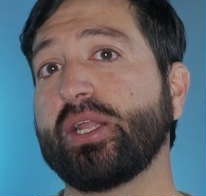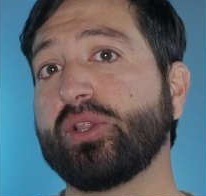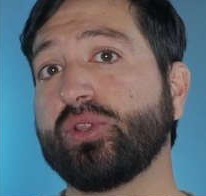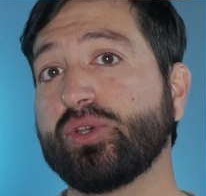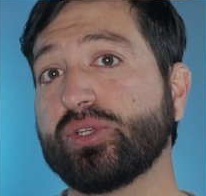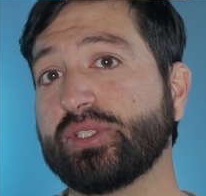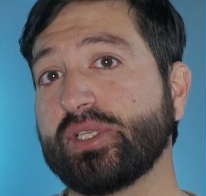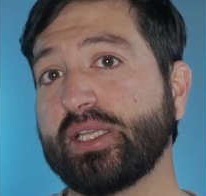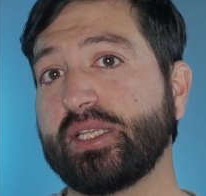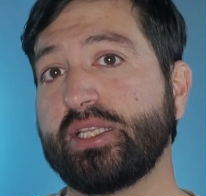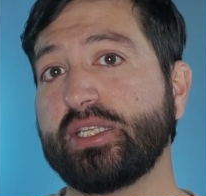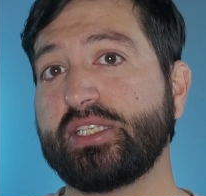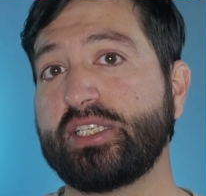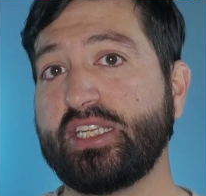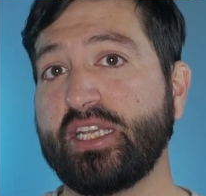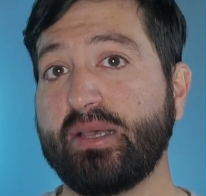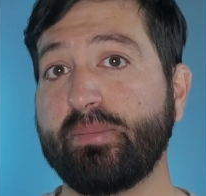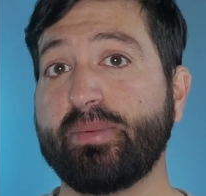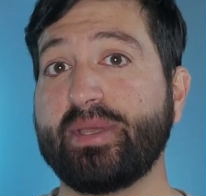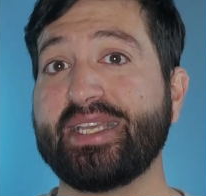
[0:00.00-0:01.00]
it looks like the
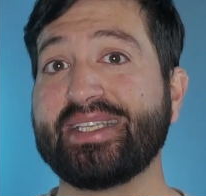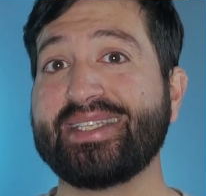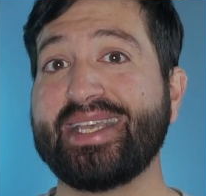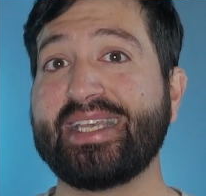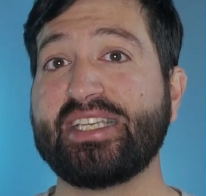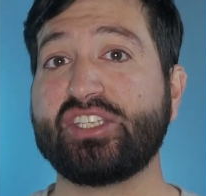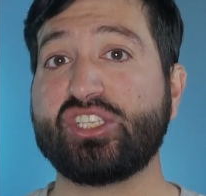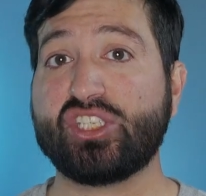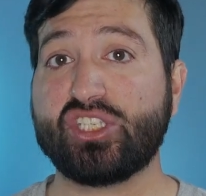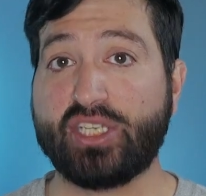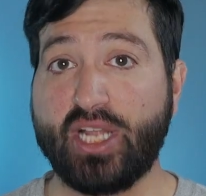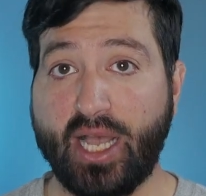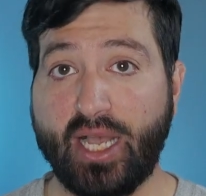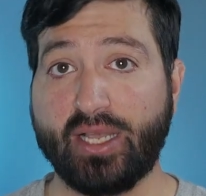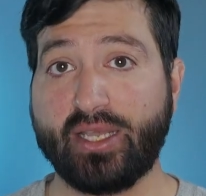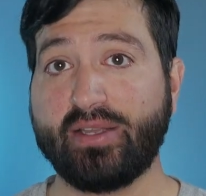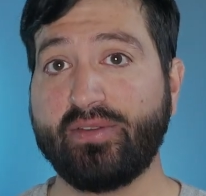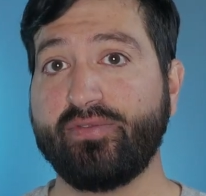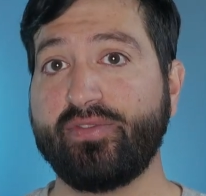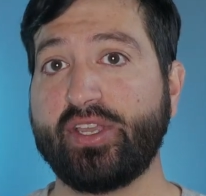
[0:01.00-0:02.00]
chip is a
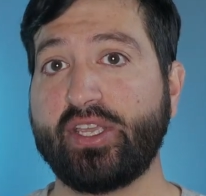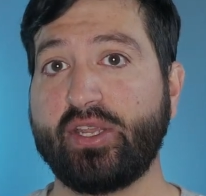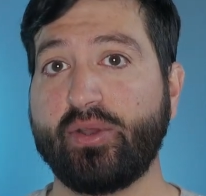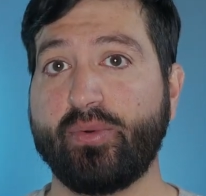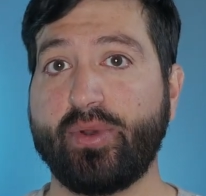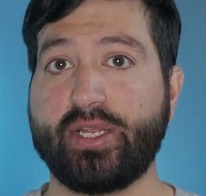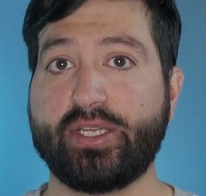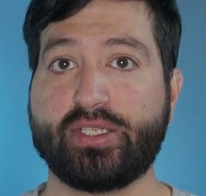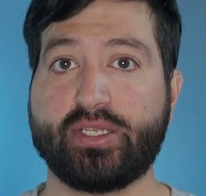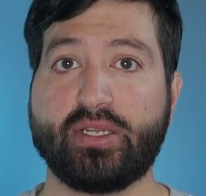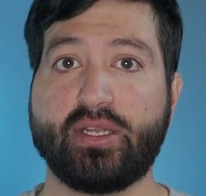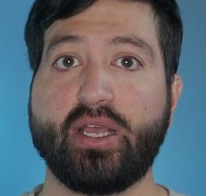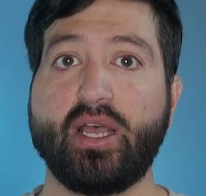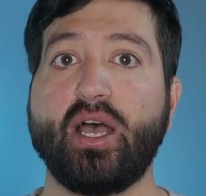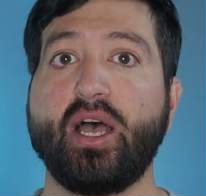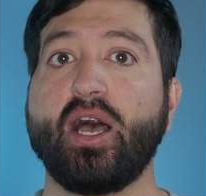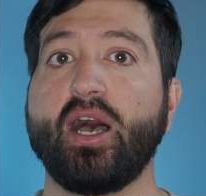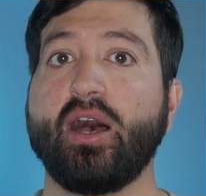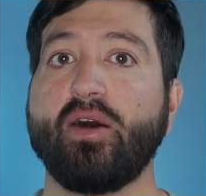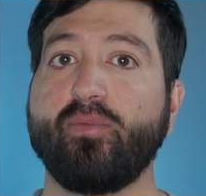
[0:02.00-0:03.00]
stock configuration
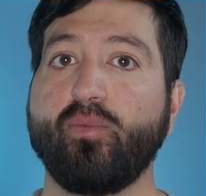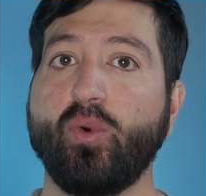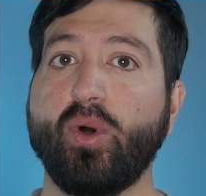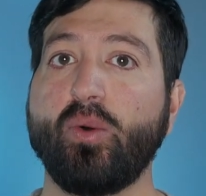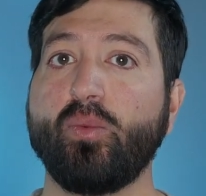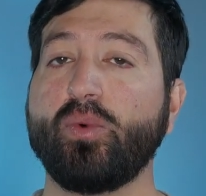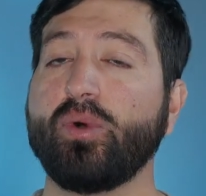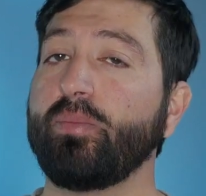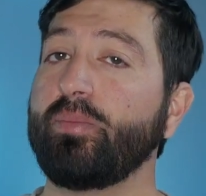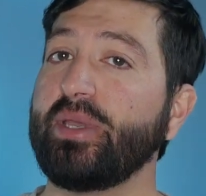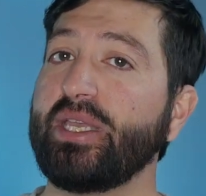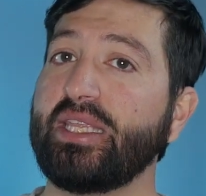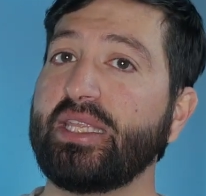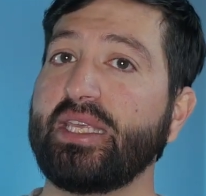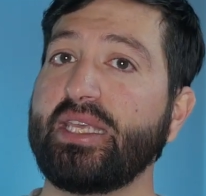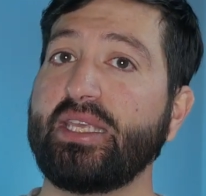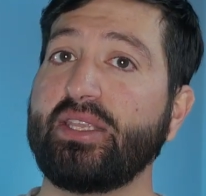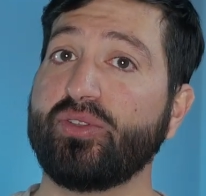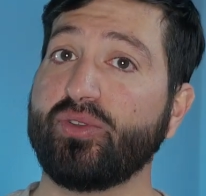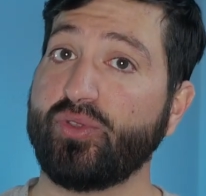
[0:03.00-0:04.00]
of what will be
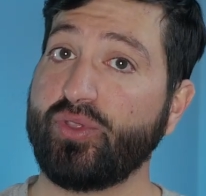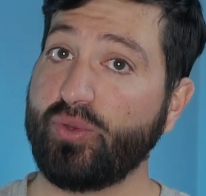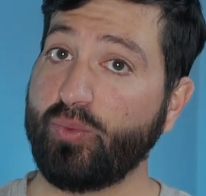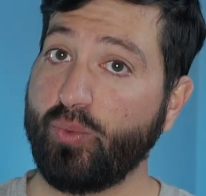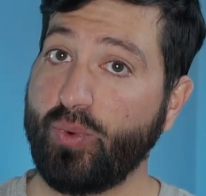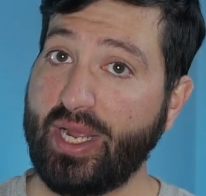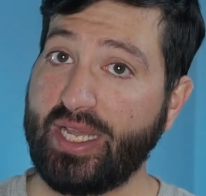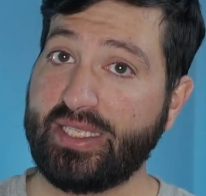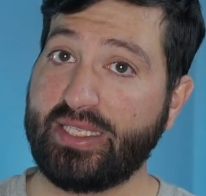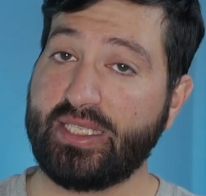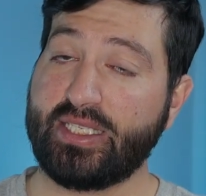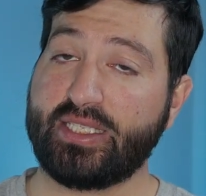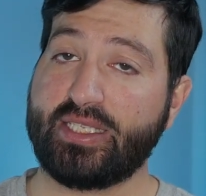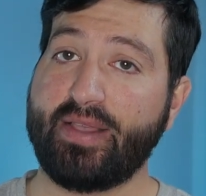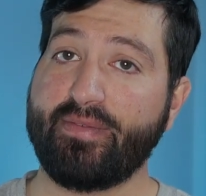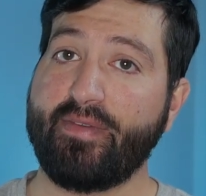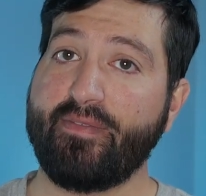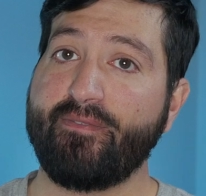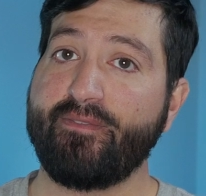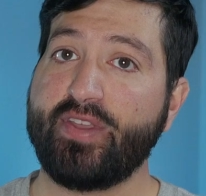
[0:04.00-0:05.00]
either the Ryzen
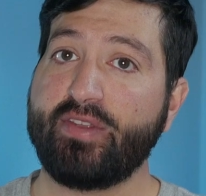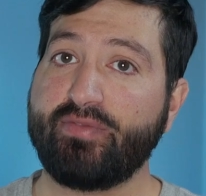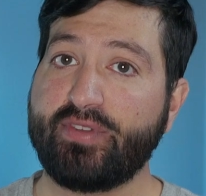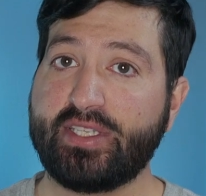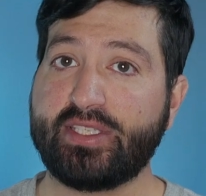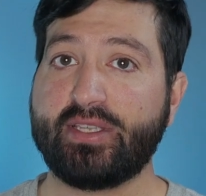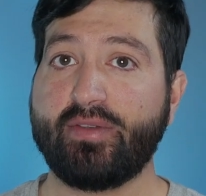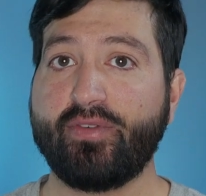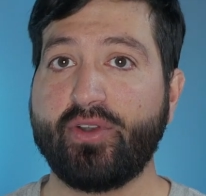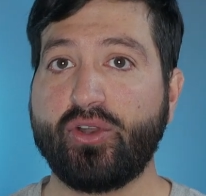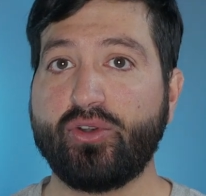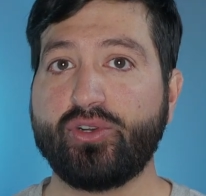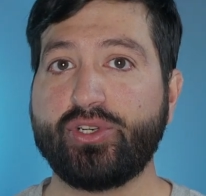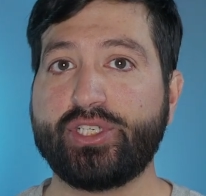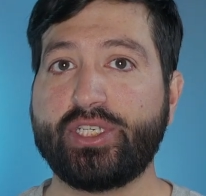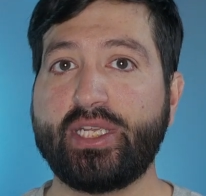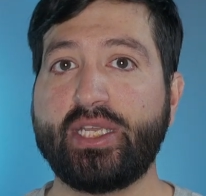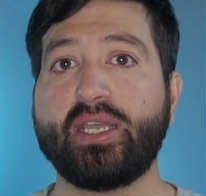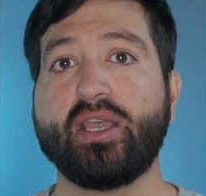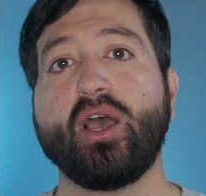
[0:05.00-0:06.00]
7
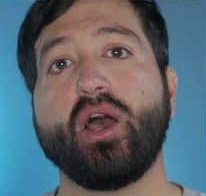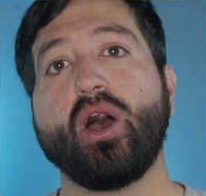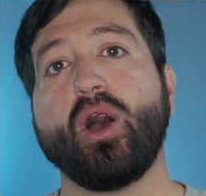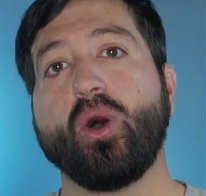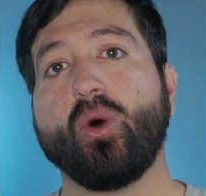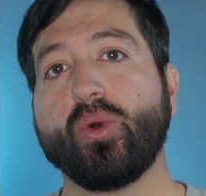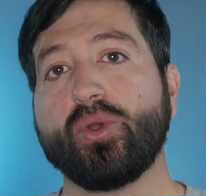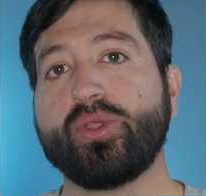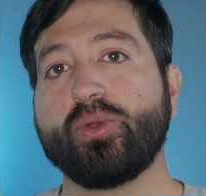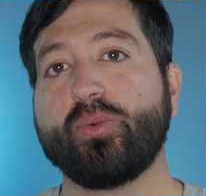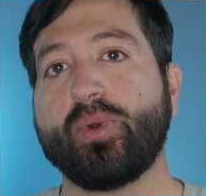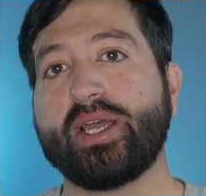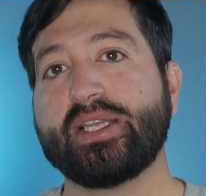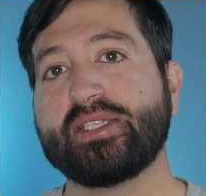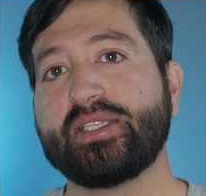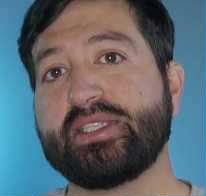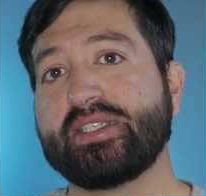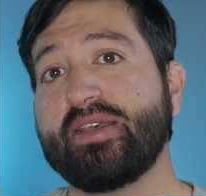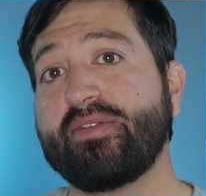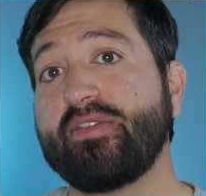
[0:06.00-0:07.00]
5700G or the
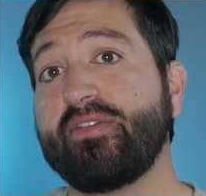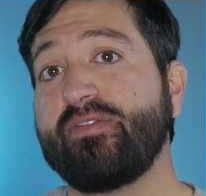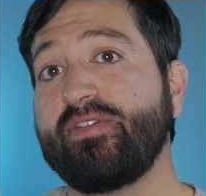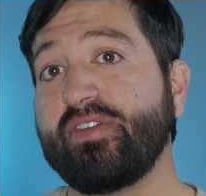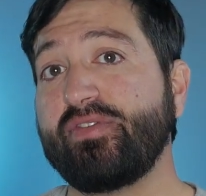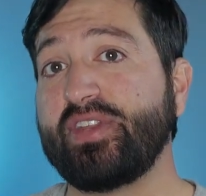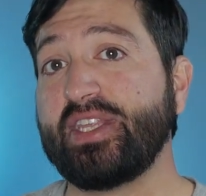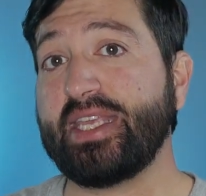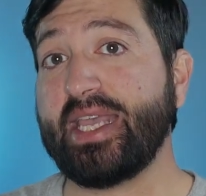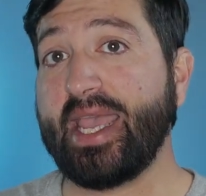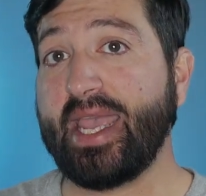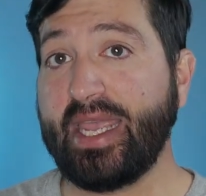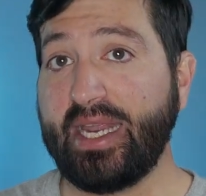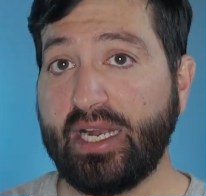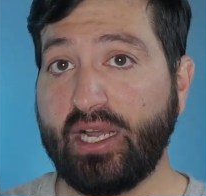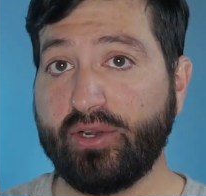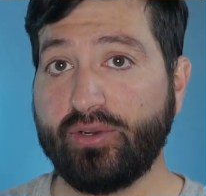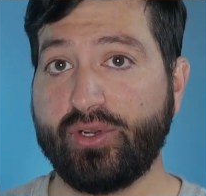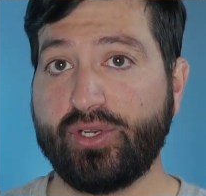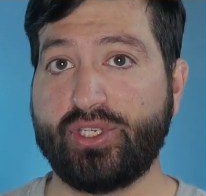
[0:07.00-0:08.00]
Ryzen 7
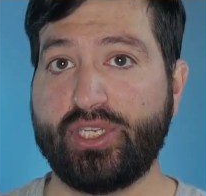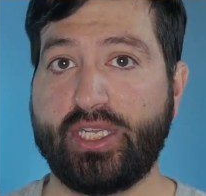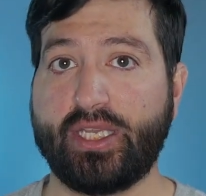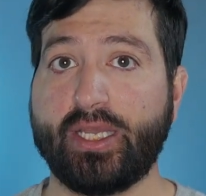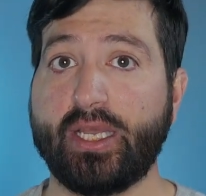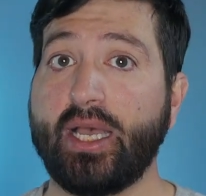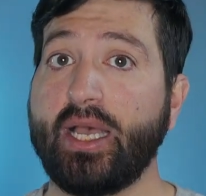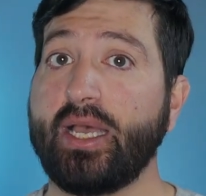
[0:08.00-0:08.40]
5800G.